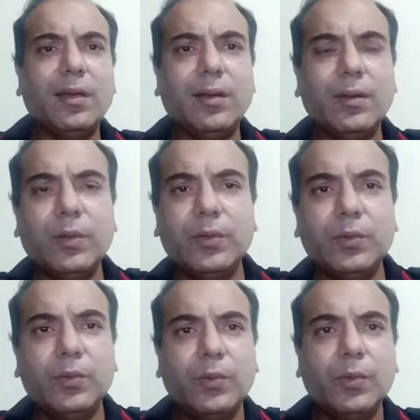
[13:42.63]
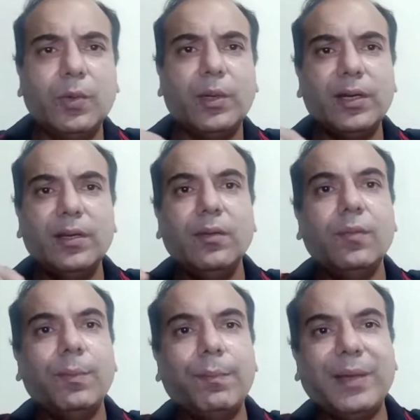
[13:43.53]
that Urdu
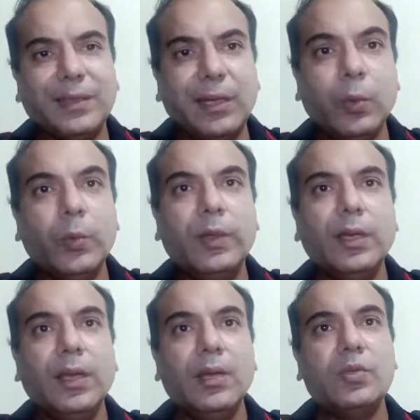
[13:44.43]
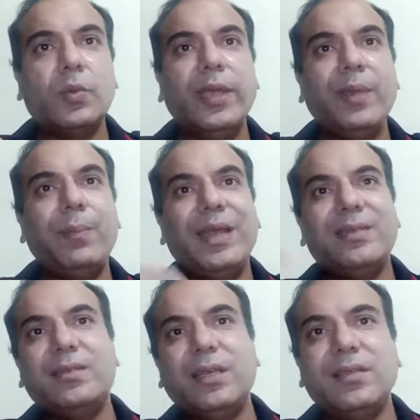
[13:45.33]
word Patlu, based
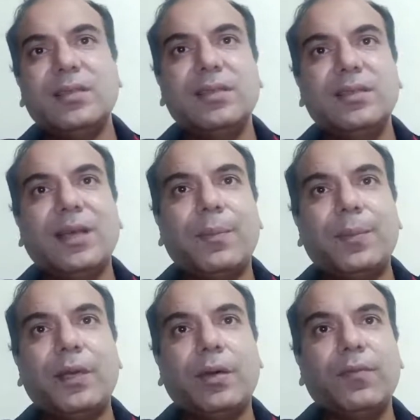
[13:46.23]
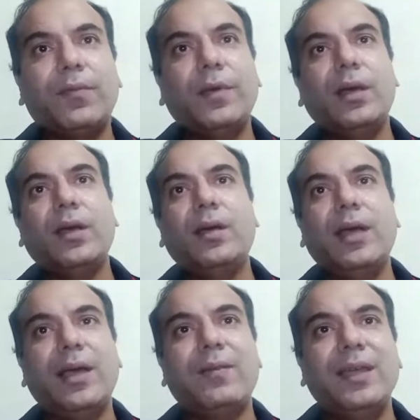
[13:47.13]
his concept of
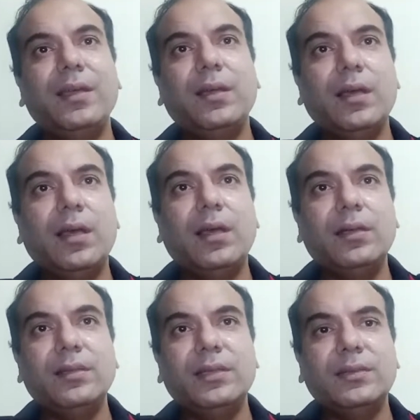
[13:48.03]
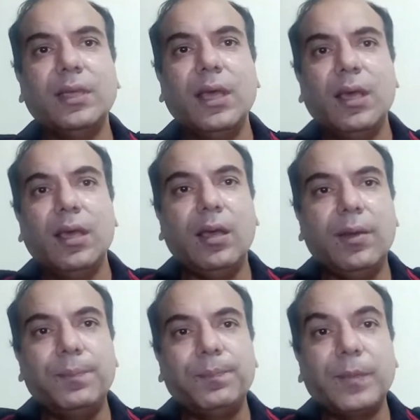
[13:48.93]
having this uh,
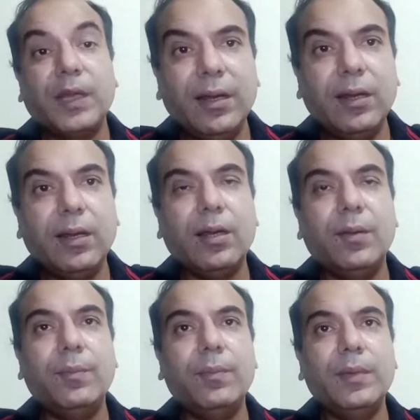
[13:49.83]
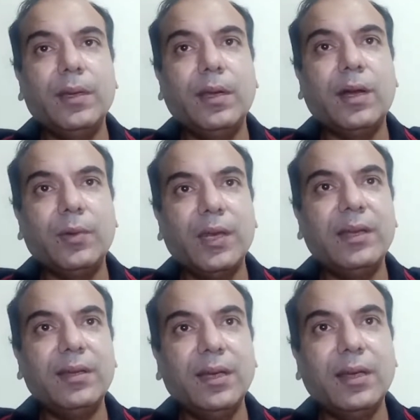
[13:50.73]
retail
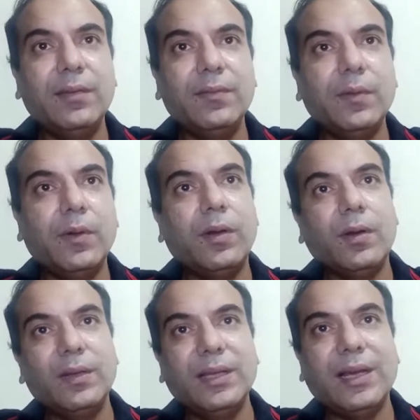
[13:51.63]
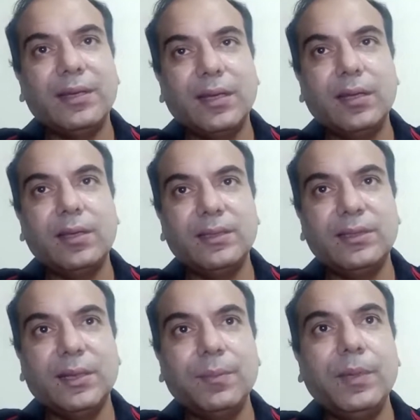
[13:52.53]
outlet done on that
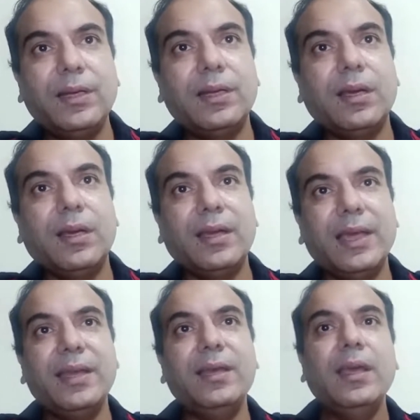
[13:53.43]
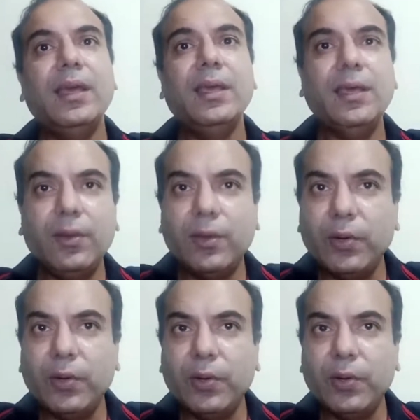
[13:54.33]
concept. But again, he
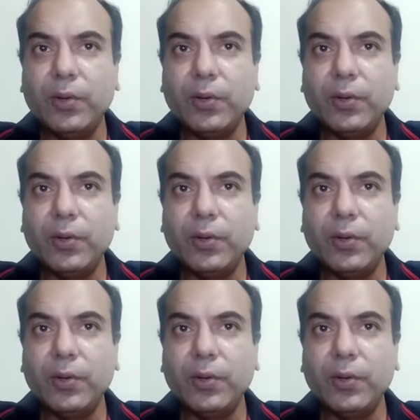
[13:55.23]
grew,